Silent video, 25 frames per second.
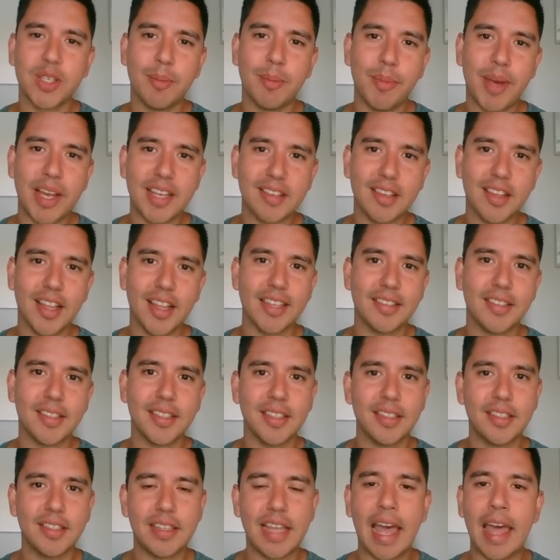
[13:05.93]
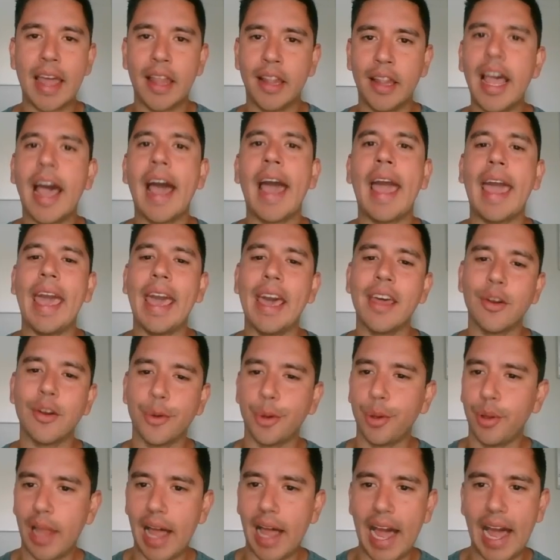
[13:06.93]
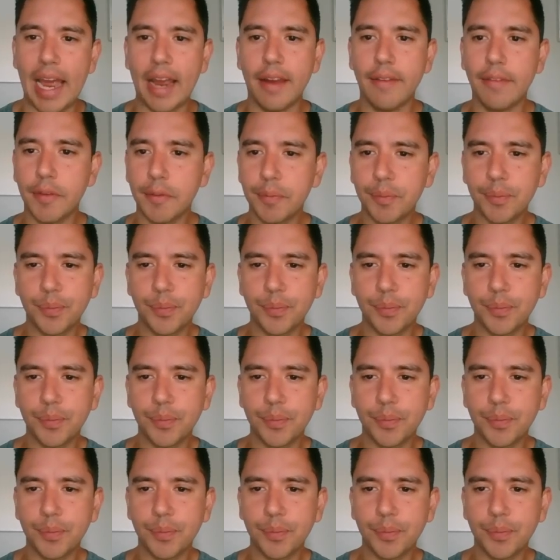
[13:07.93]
best lessons that handle life,